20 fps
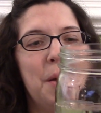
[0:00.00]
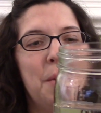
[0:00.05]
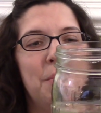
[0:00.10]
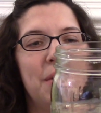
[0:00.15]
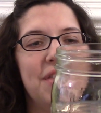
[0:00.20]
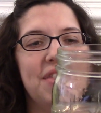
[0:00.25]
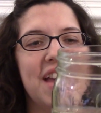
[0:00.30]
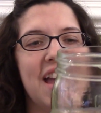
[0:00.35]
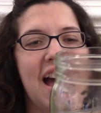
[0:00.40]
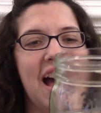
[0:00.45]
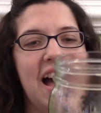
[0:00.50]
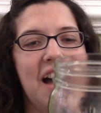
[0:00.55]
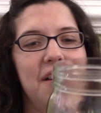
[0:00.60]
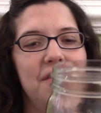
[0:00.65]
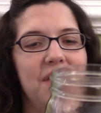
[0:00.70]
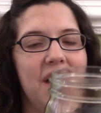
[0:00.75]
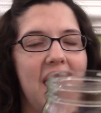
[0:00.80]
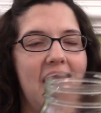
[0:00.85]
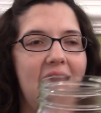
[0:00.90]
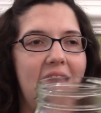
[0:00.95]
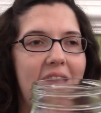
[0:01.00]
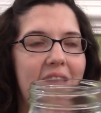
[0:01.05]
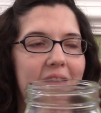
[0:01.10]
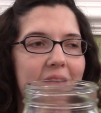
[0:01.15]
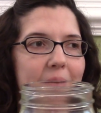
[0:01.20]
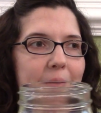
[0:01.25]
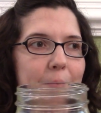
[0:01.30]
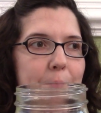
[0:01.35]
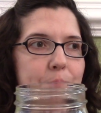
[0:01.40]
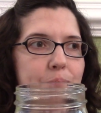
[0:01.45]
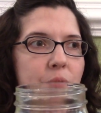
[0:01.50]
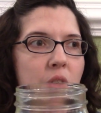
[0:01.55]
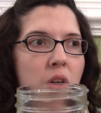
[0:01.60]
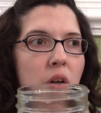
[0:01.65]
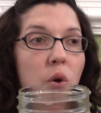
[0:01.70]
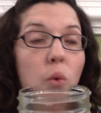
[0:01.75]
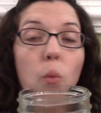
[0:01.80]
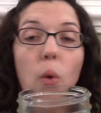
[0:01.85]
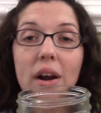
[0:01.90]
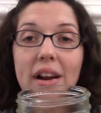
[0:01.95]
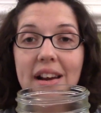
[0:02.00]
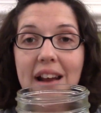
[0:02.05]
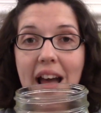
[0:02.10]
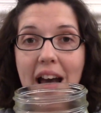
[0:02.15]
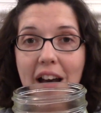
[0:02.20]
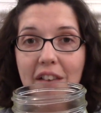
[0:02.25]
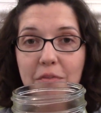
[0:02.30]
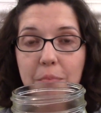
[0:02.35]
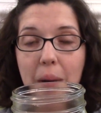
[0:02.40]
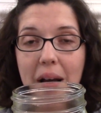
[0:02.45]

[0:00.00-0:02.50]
but they have a 1.5